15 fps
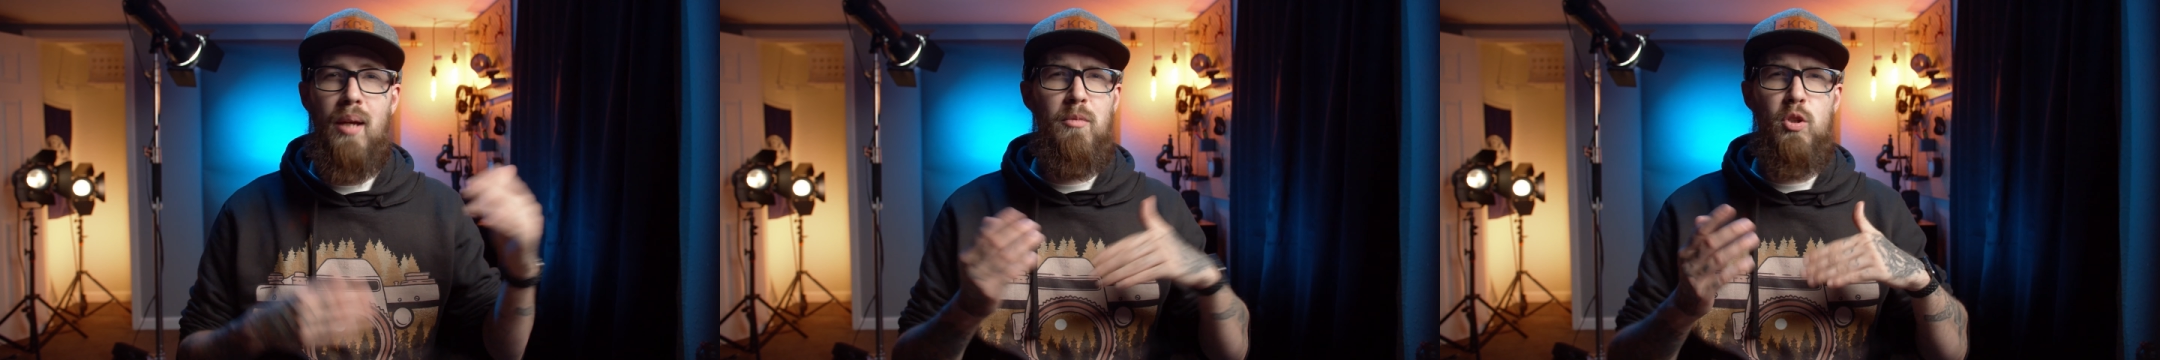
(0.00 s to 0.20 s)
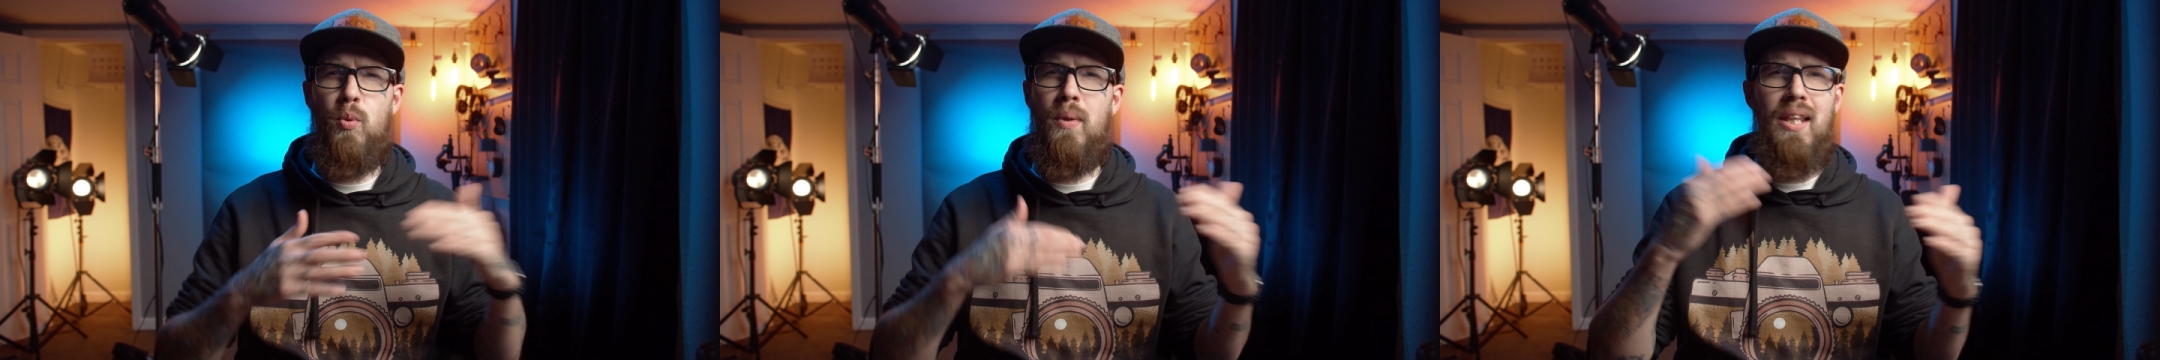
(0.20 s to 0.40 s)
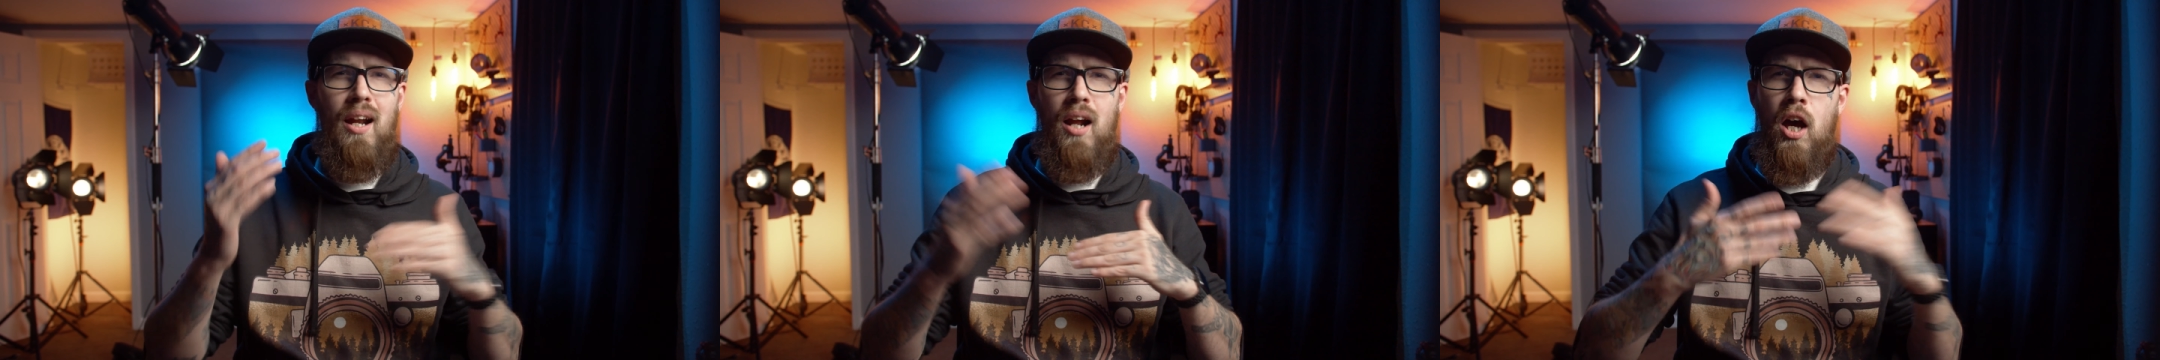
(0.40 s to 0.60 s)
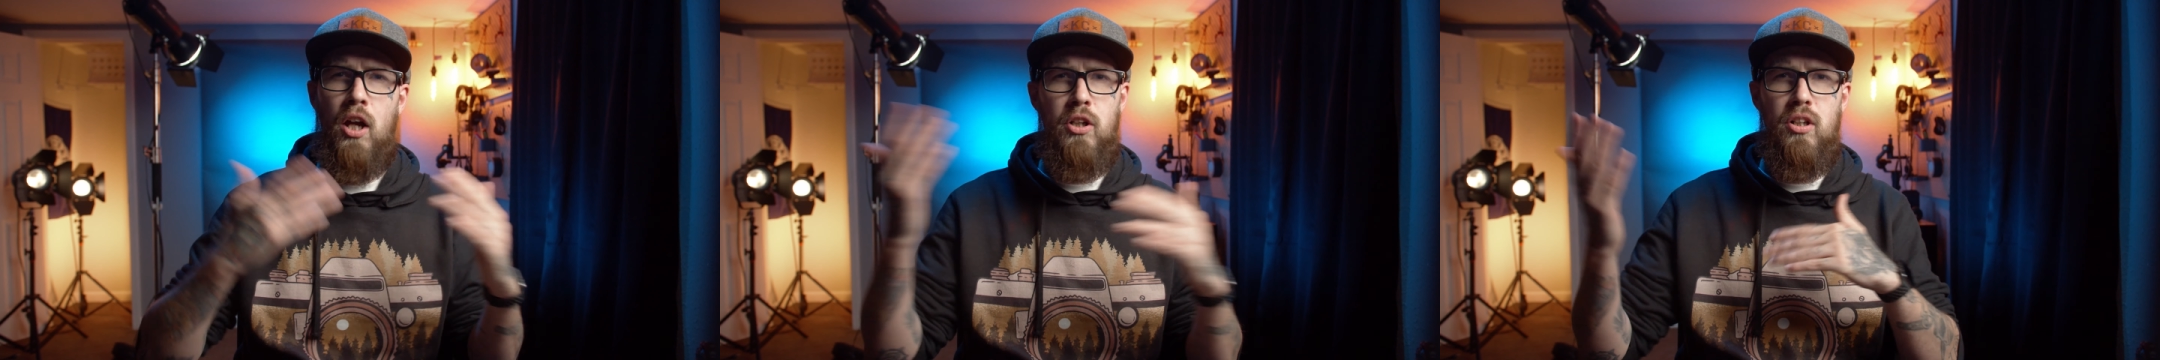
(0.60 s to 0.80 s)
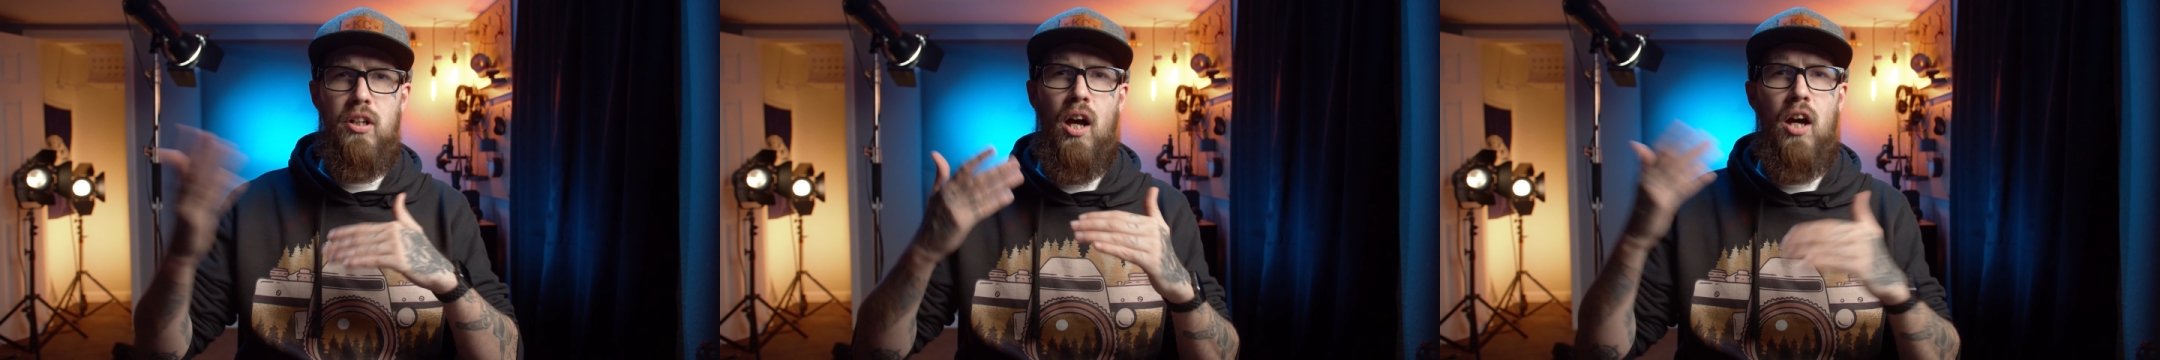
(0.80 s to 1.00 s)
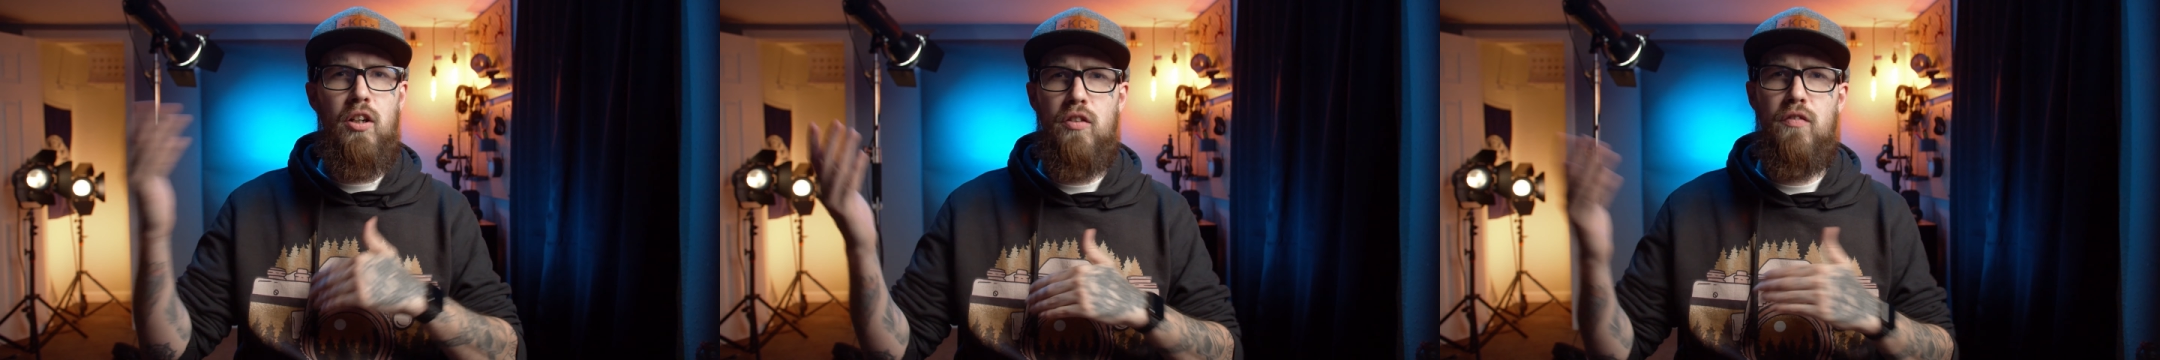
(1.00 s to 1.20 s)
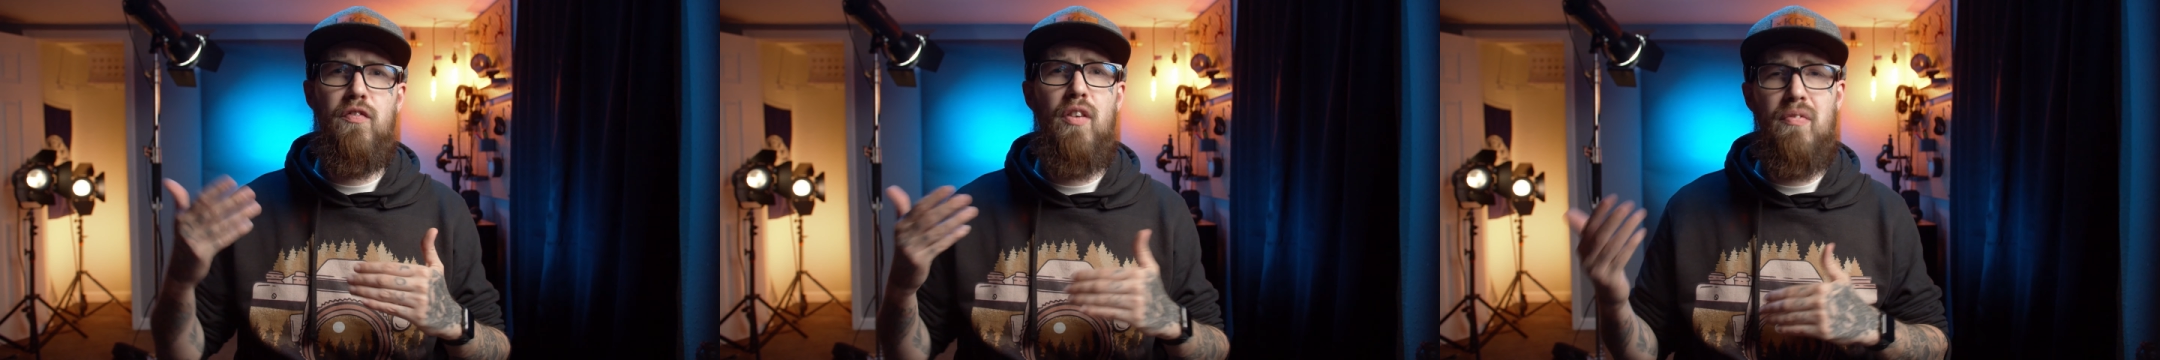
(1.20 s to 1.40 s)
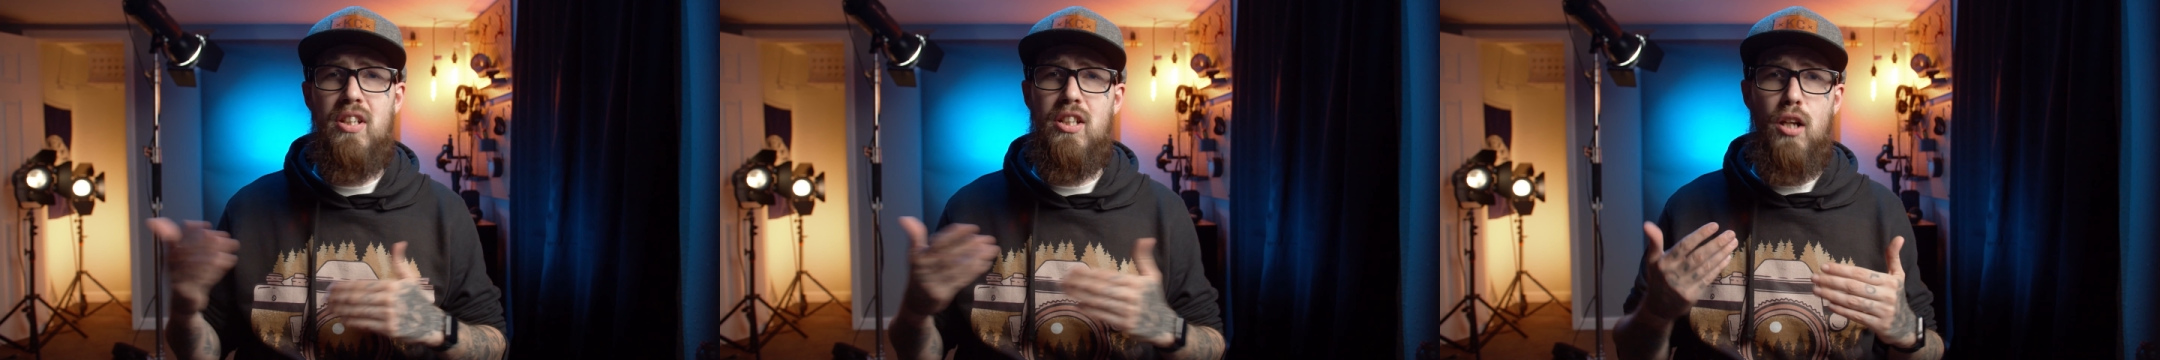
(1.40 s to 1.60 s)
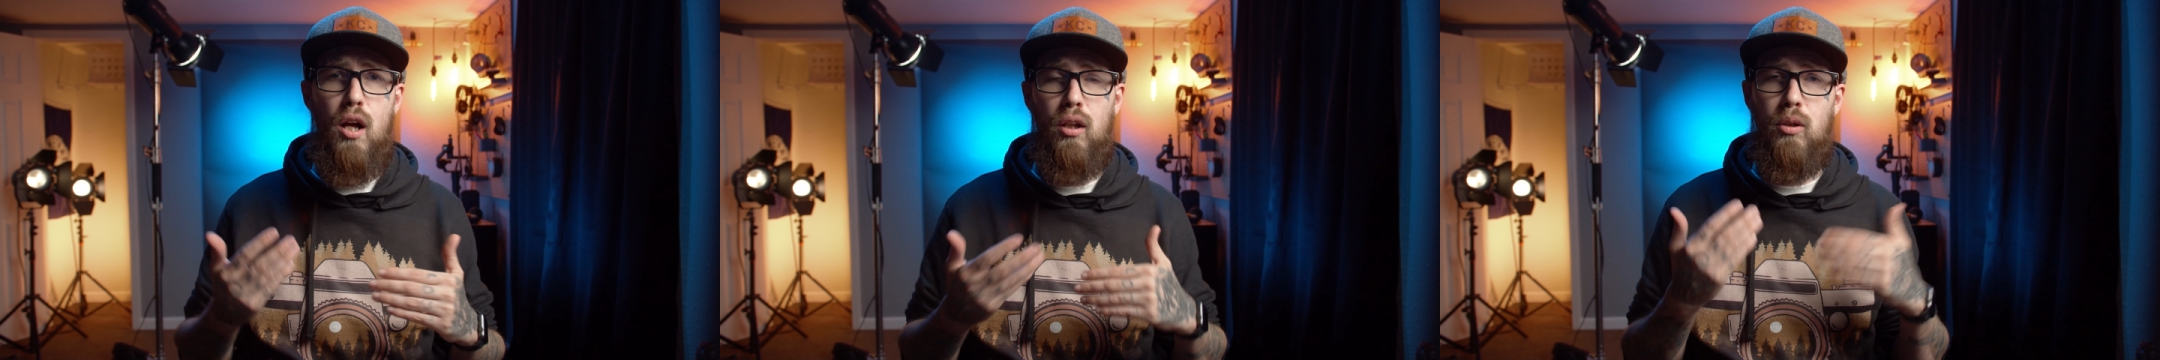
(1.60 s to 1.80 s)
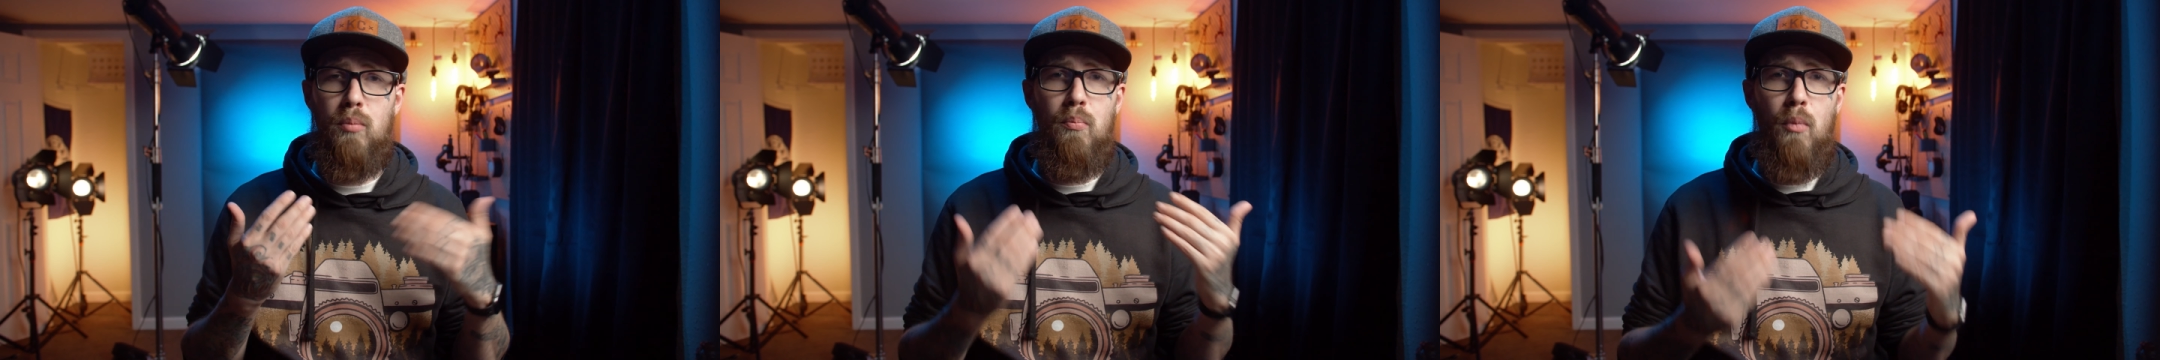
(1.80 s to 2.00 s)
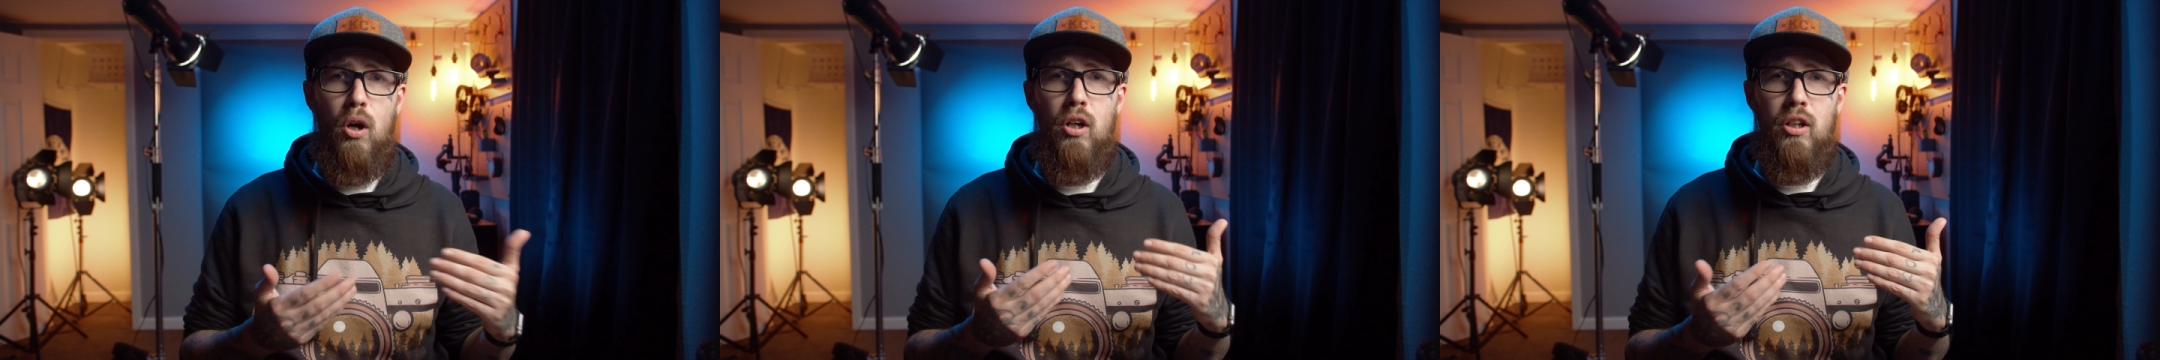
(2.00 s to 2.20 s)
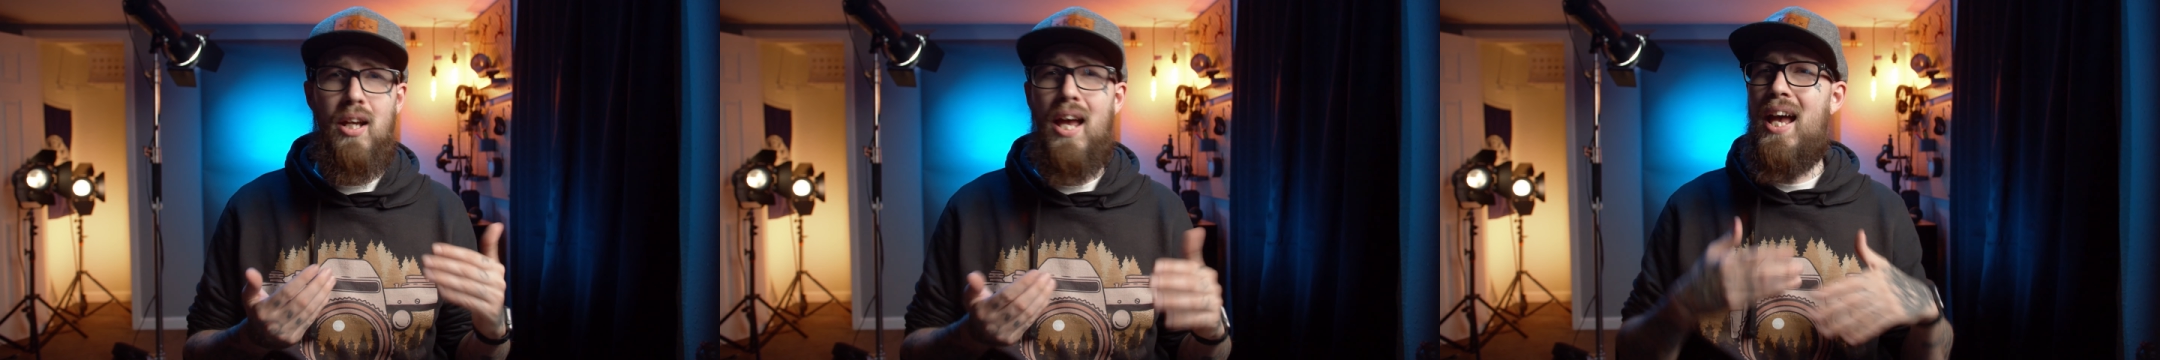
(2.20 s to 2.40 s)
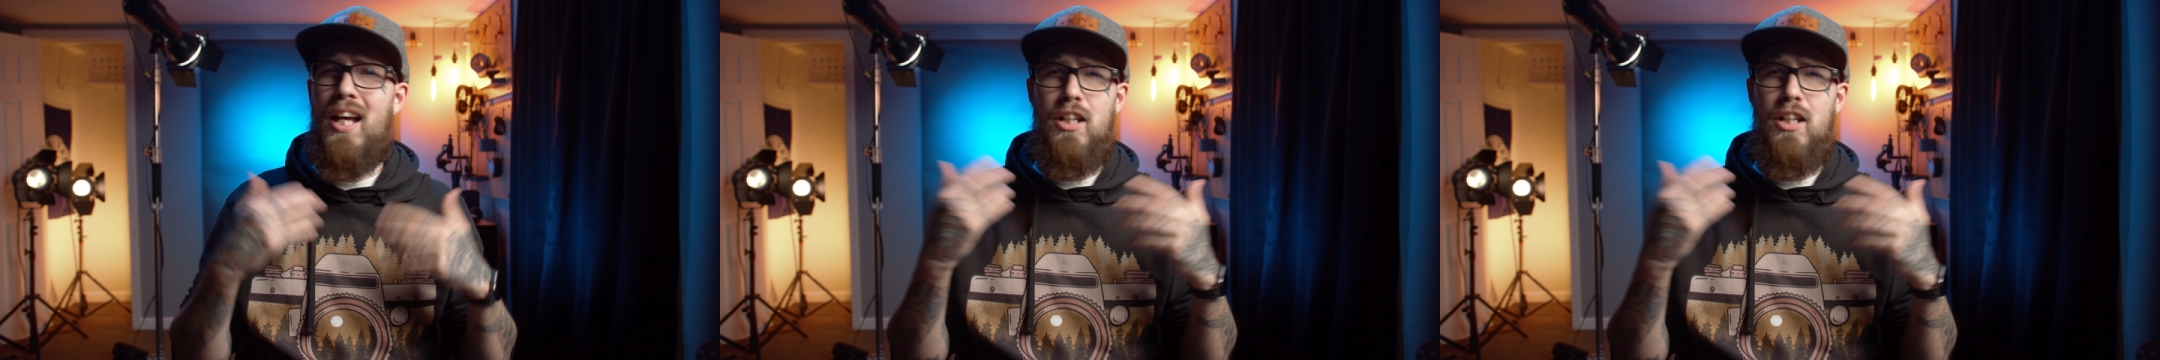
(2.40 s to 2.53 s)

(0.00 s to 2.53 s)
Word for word: in between that $100 and $150 mark.